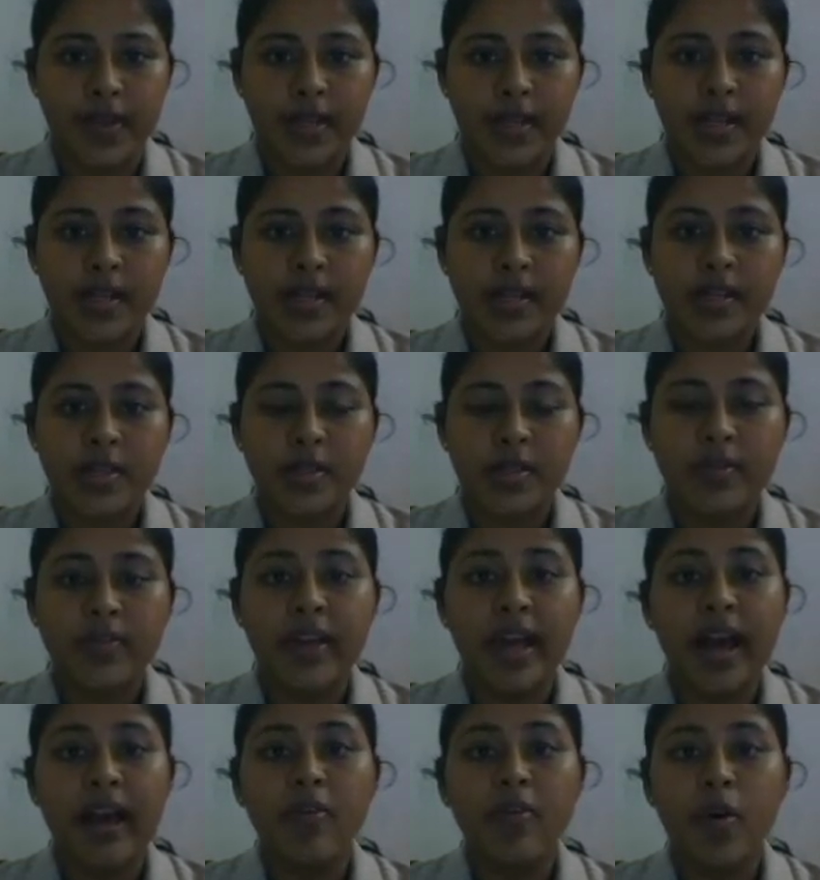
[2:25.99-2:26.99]
So we have
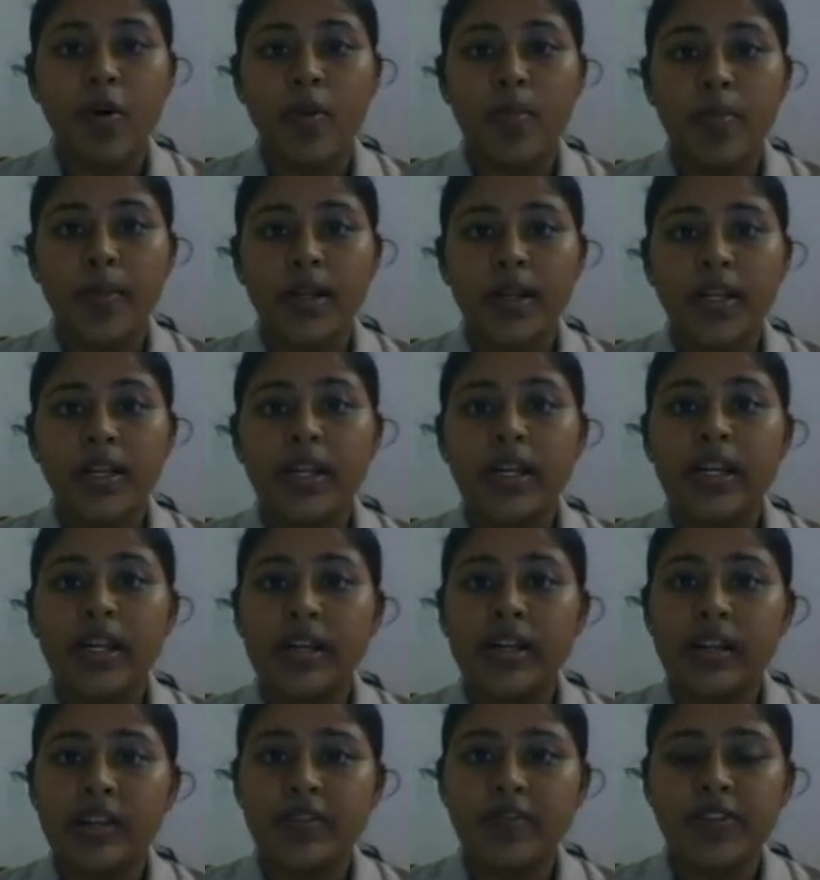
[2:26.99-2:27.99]
opened
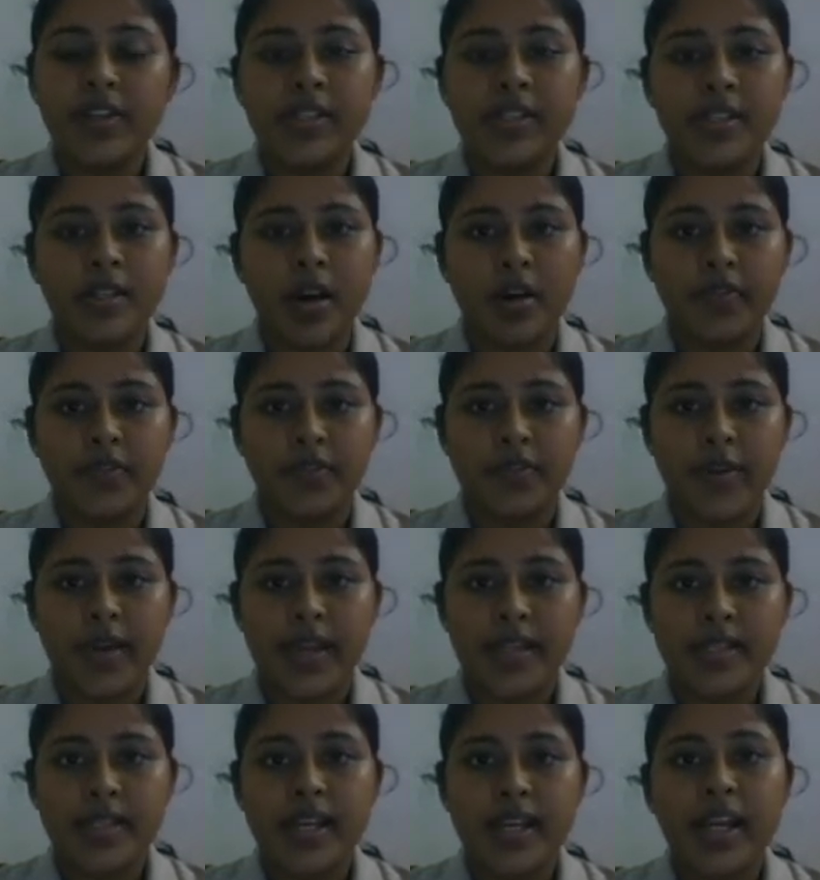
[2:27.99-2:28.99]
different softwares
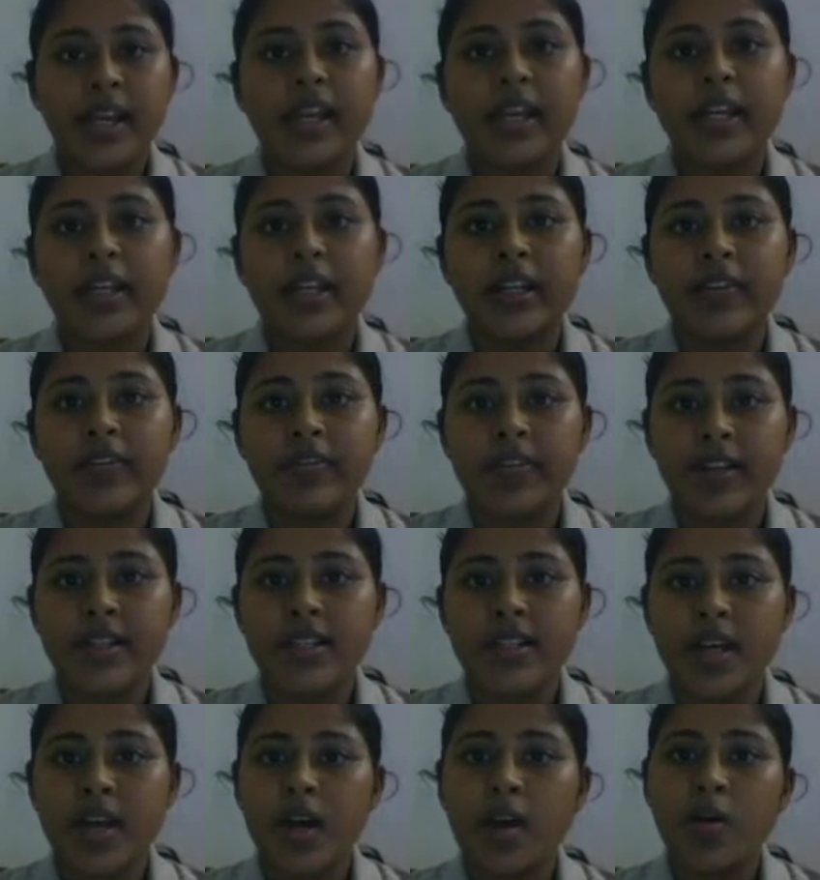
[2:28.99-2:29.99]
in different
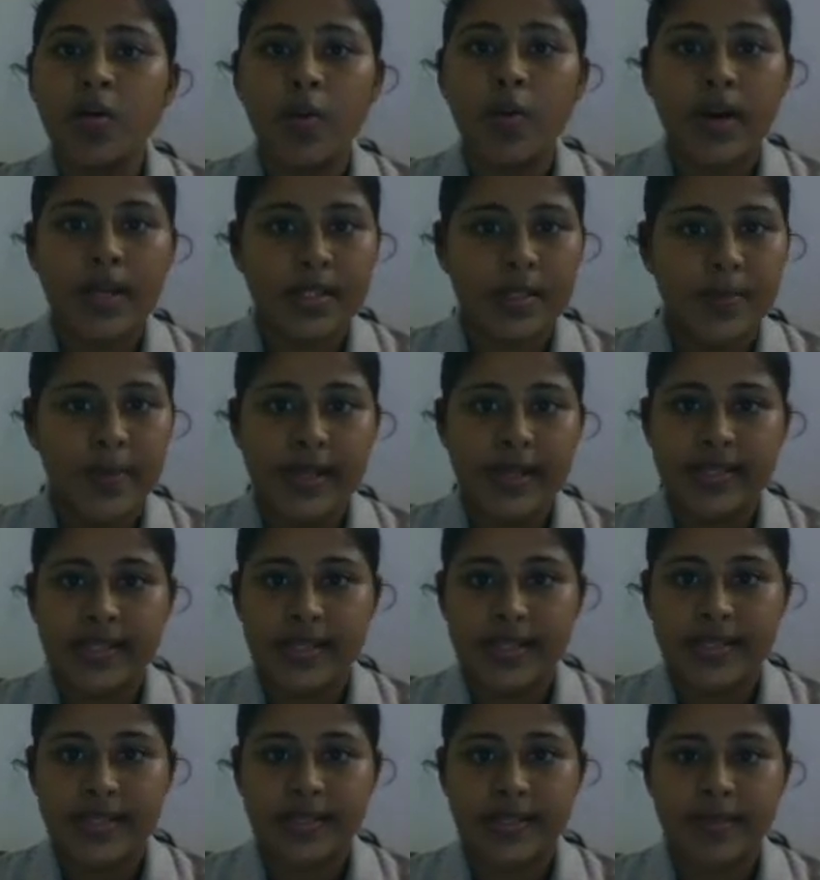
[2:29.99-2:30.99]
workspaces.